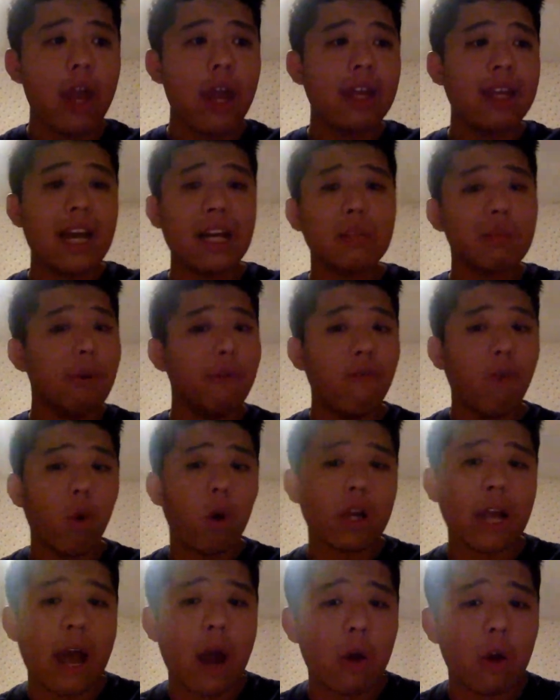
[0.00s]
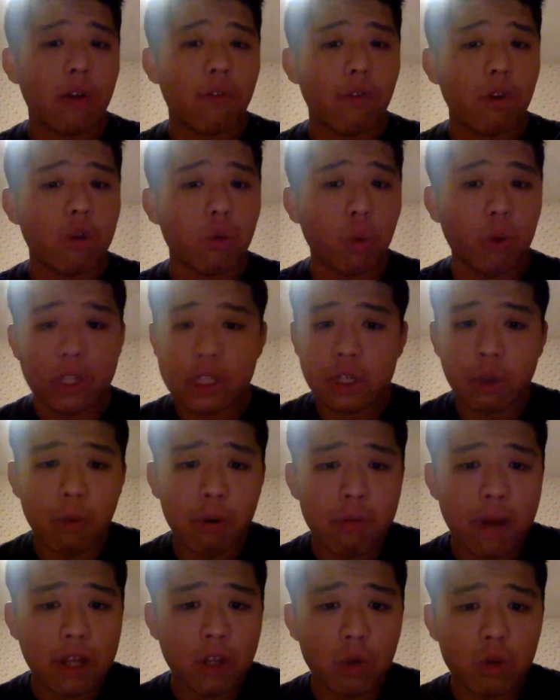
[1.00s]
That's before accounting for when someone
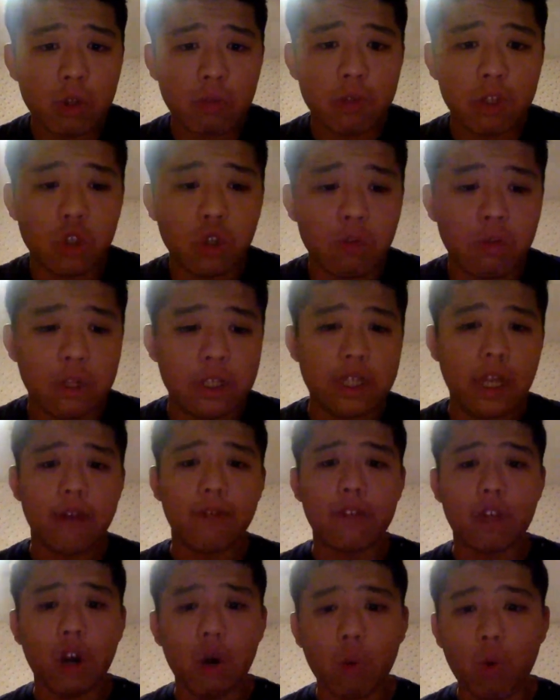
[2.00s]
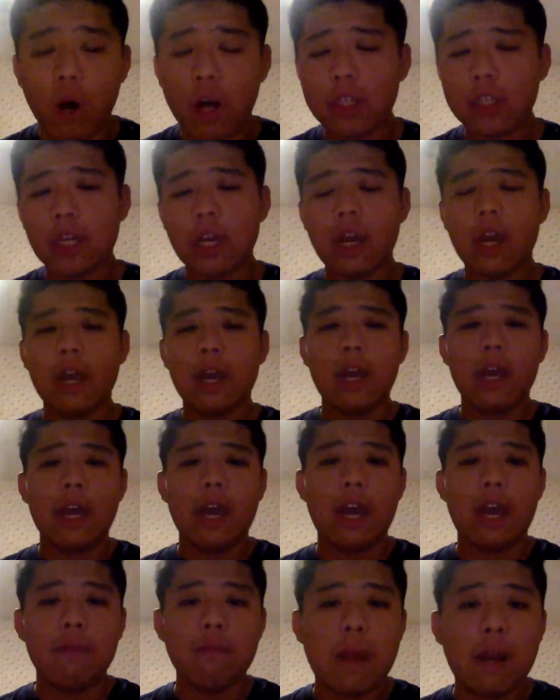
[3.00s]
might do some stupid stuff. There was,
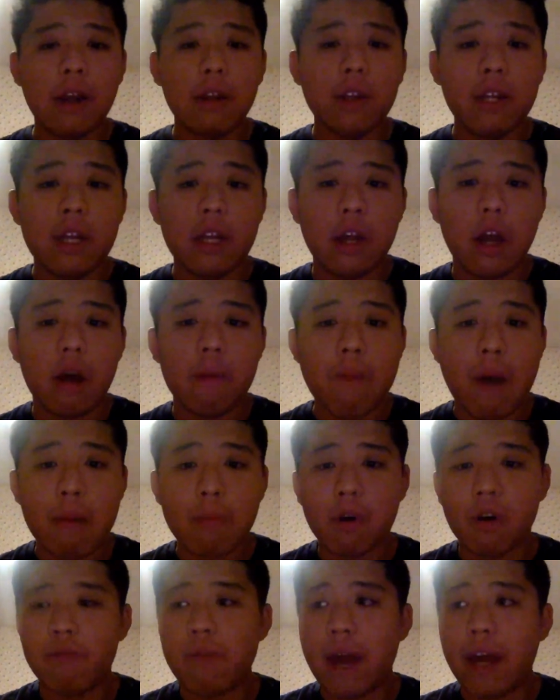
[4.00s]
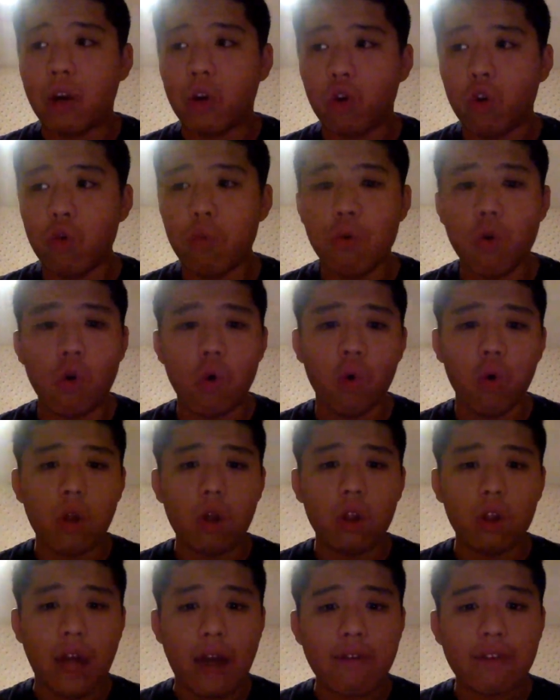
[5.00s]
admittedly, a member of my group who
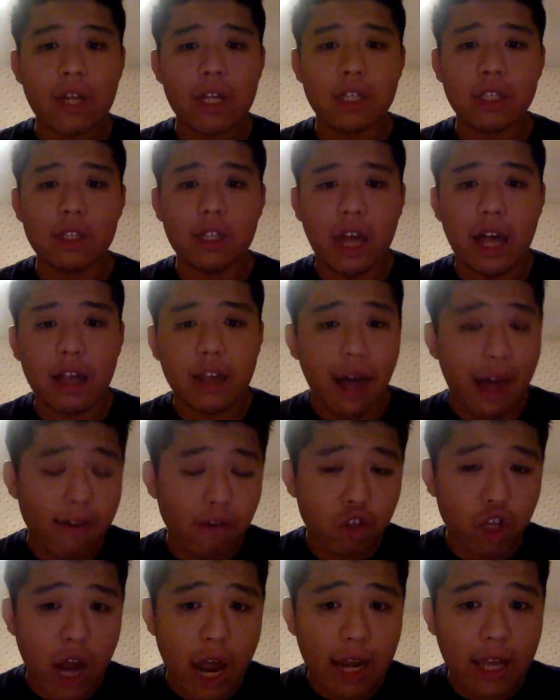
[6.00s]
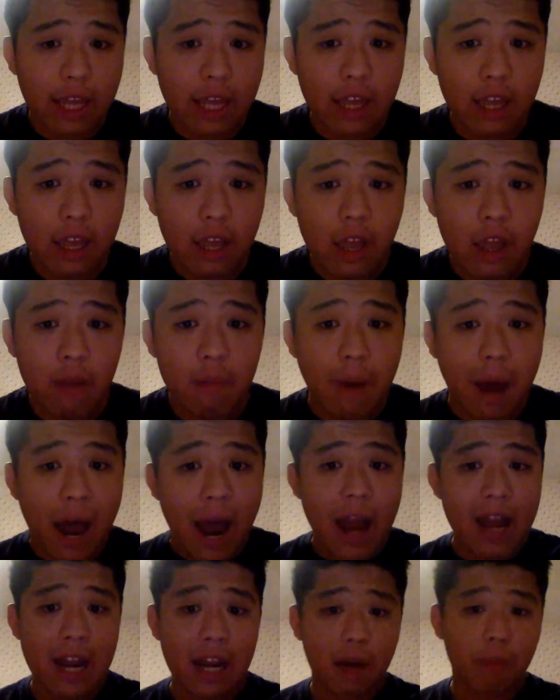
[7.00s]
left his life jacket
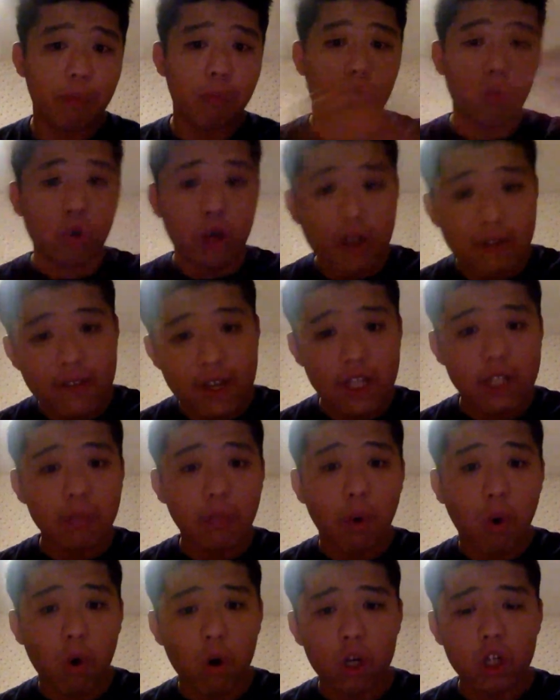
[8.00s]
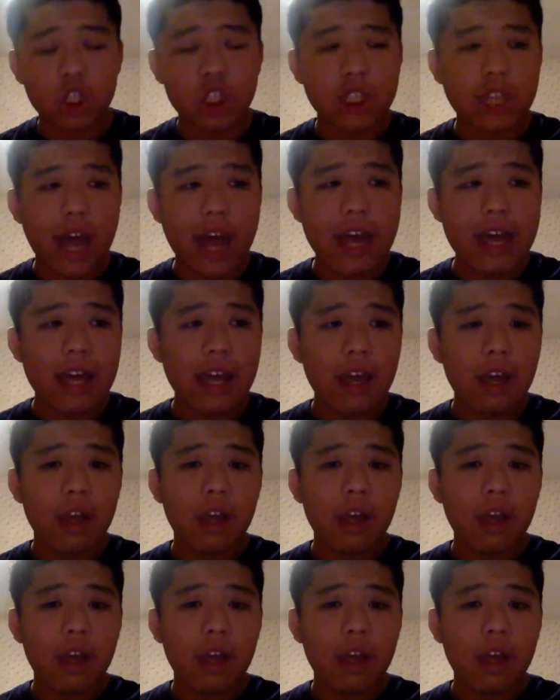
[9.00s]
behind at a previous Portage site.